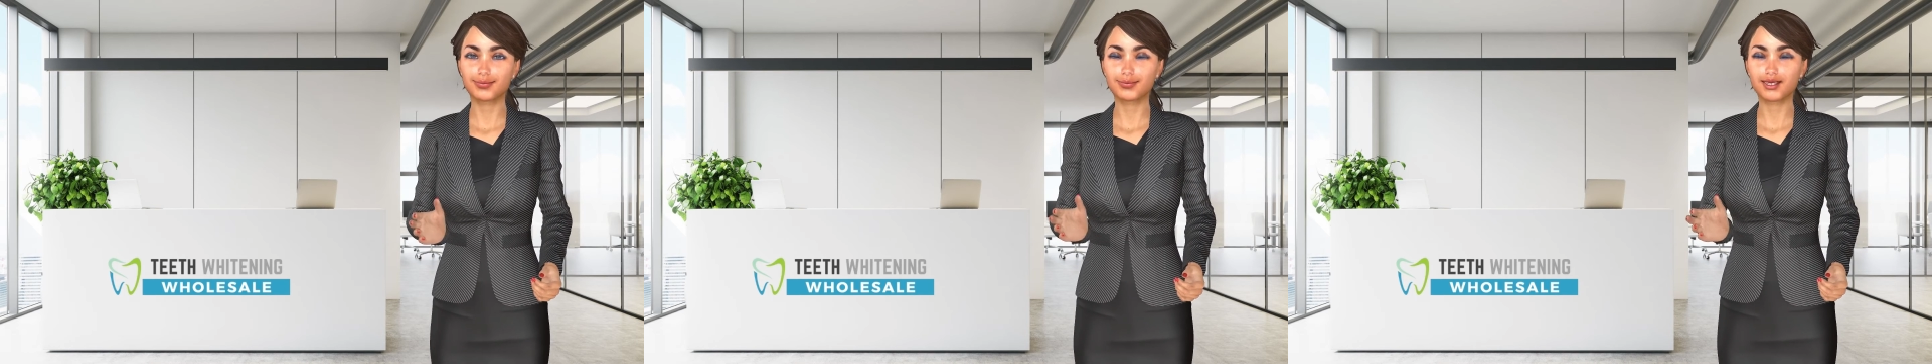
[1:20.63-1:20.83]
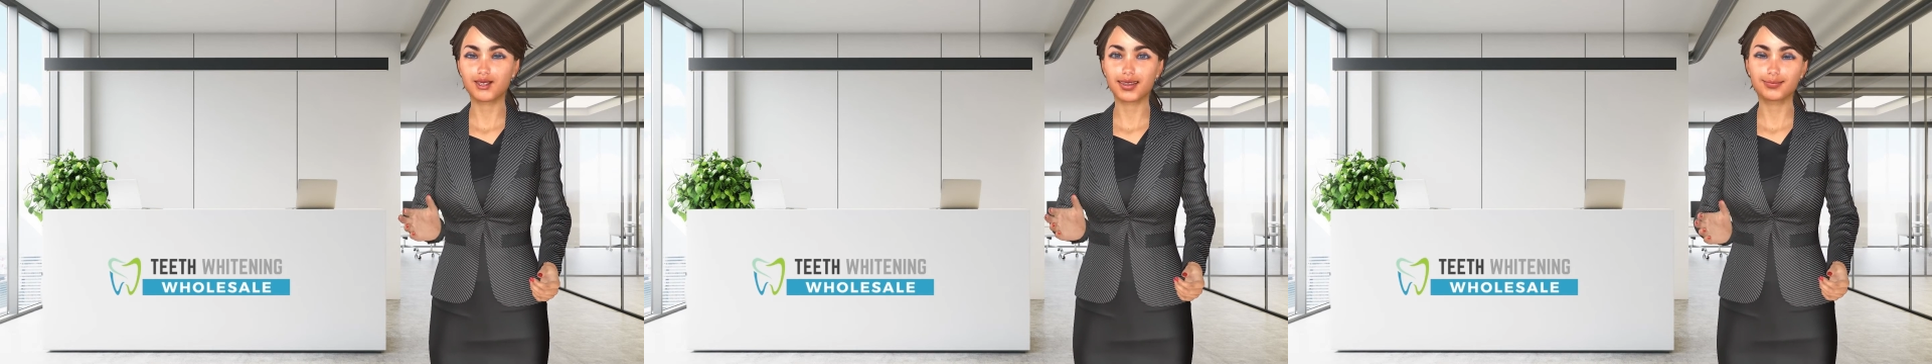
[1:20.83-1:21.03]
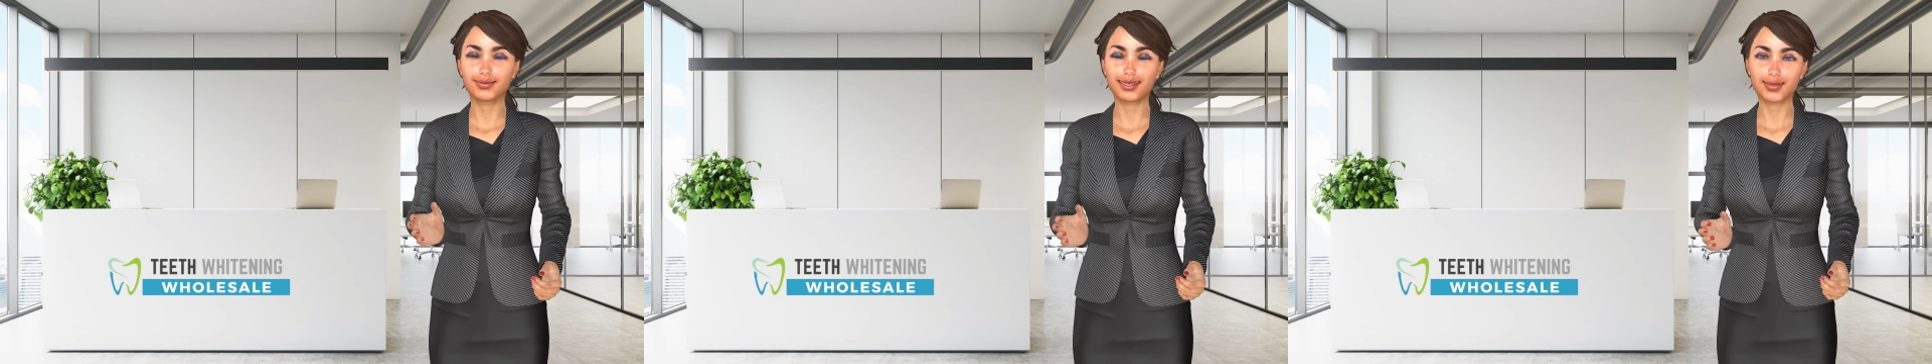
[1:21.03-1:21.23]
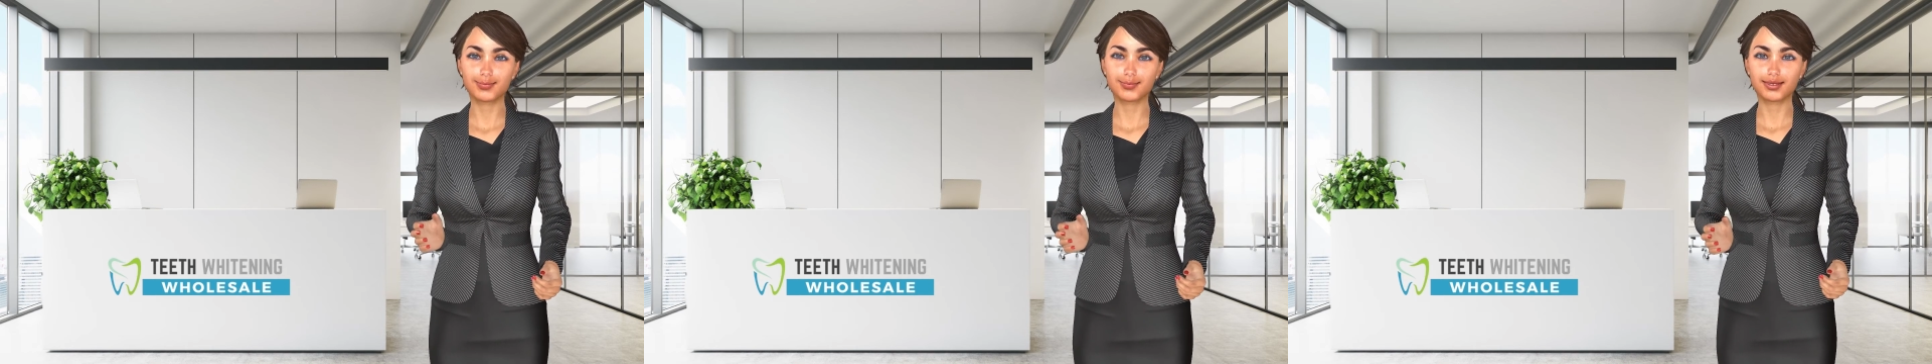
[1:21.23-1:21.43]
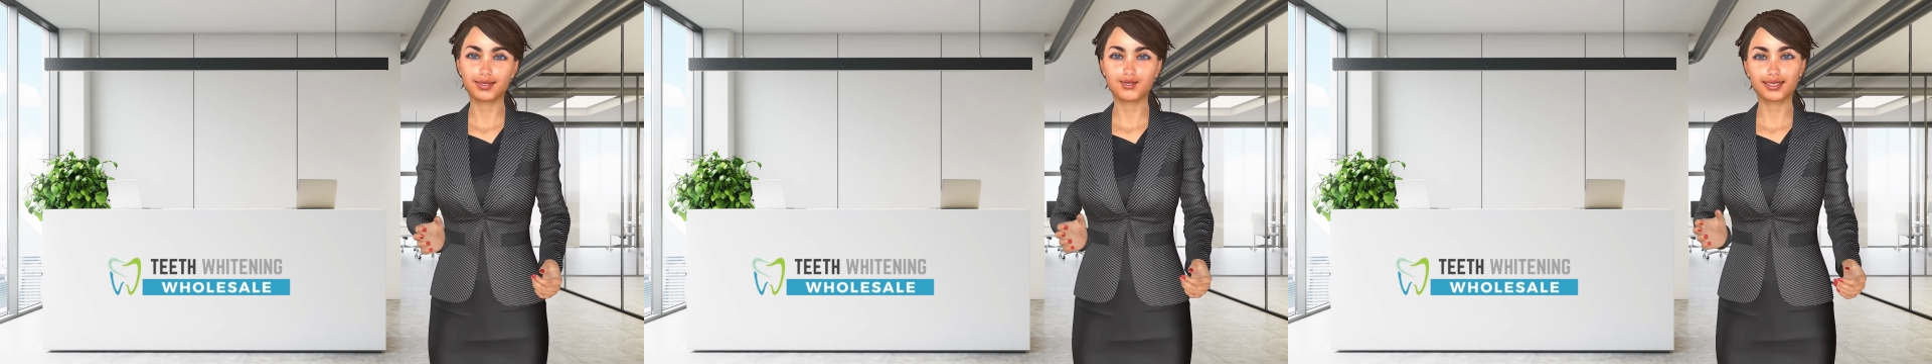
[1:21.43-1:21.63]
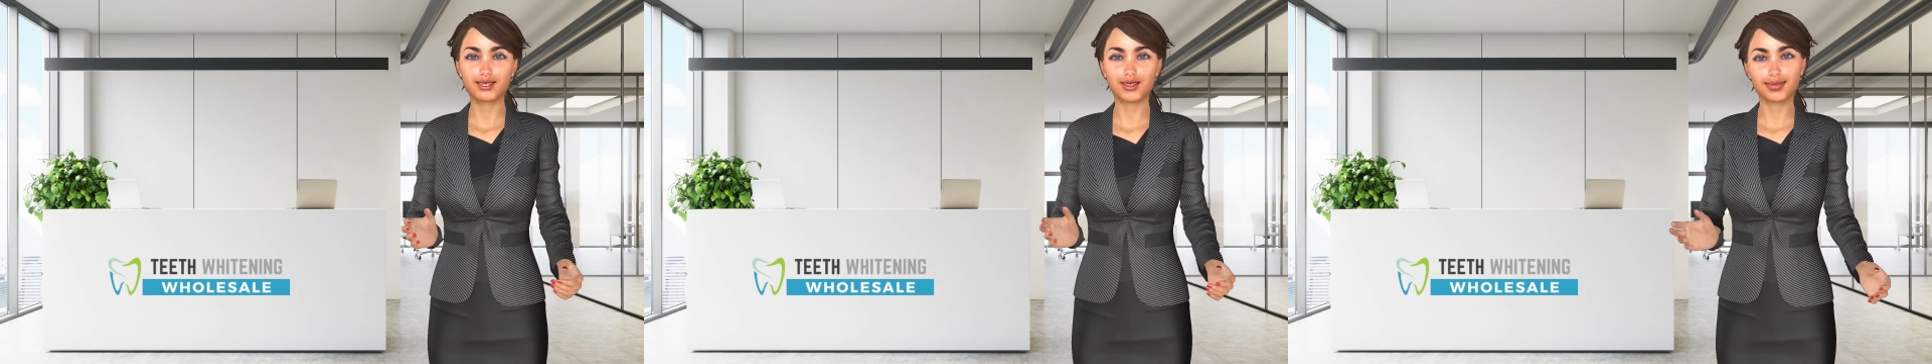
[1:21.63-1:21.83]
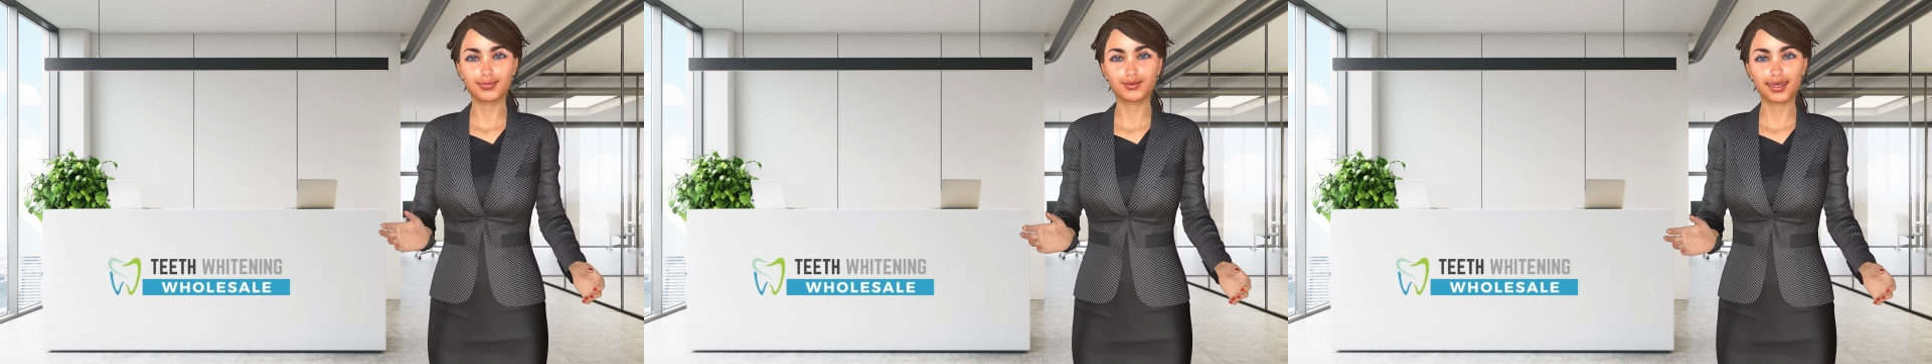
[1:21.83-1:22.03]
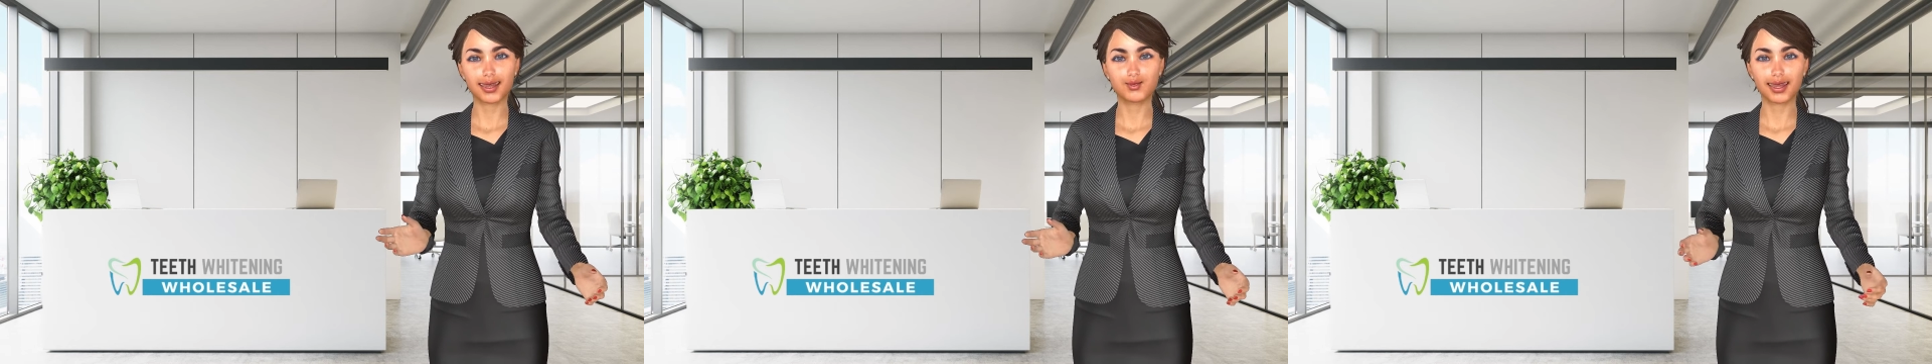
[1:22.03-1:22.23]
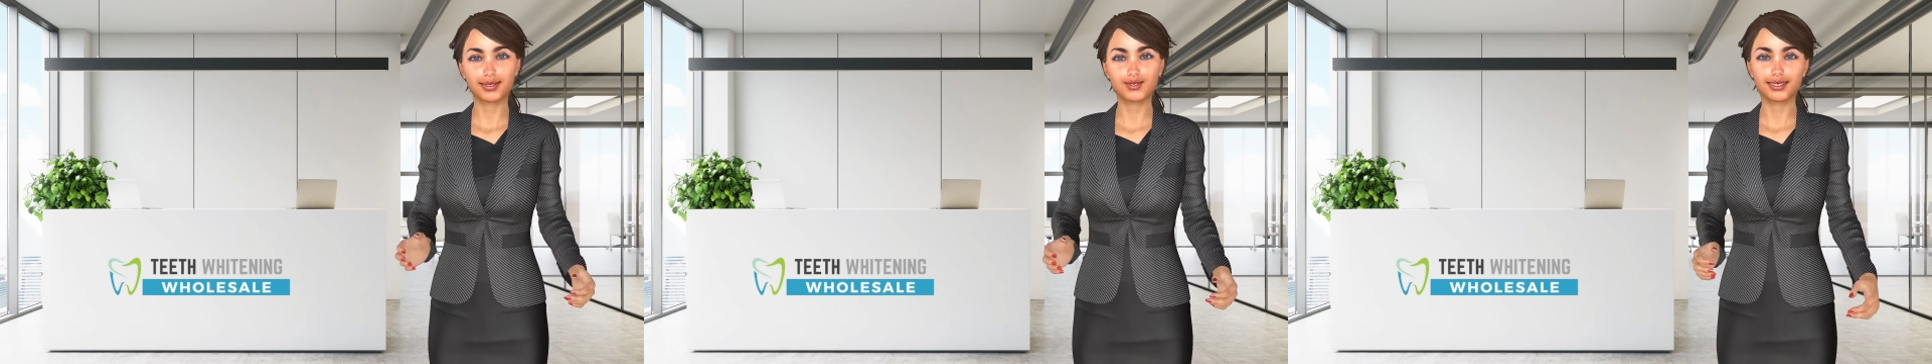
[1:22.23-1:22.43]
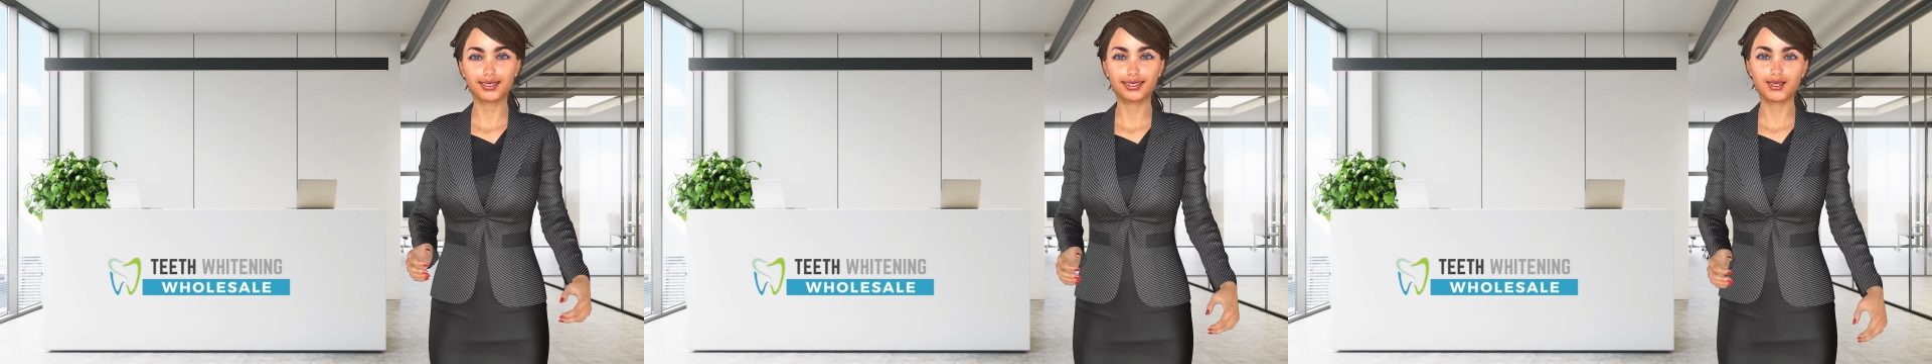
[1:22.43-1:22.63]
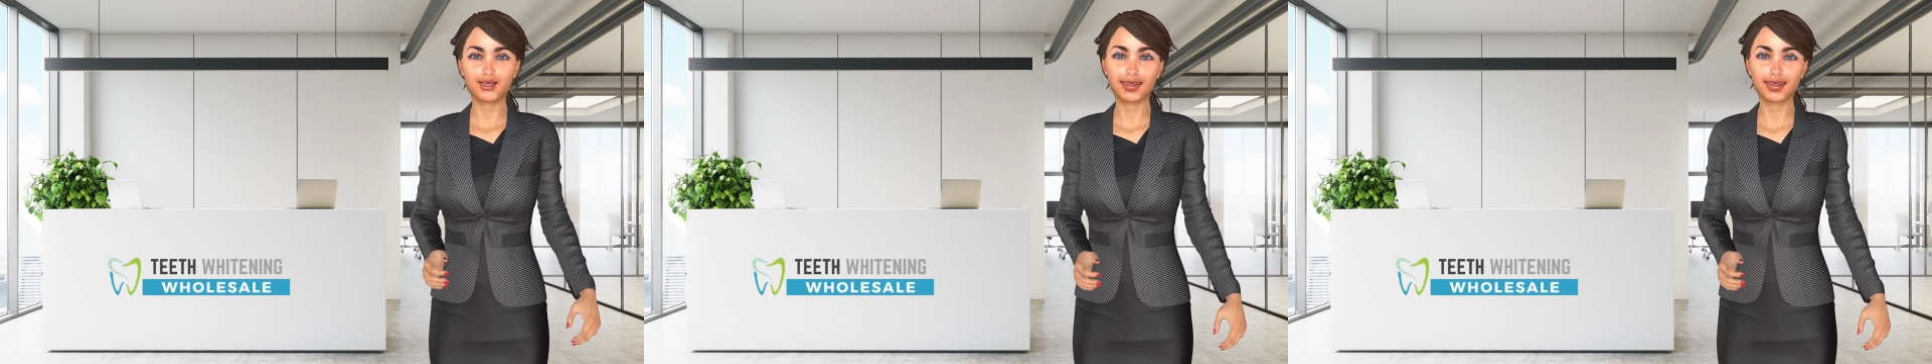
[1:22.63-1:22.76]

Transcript: We have a range of starter systems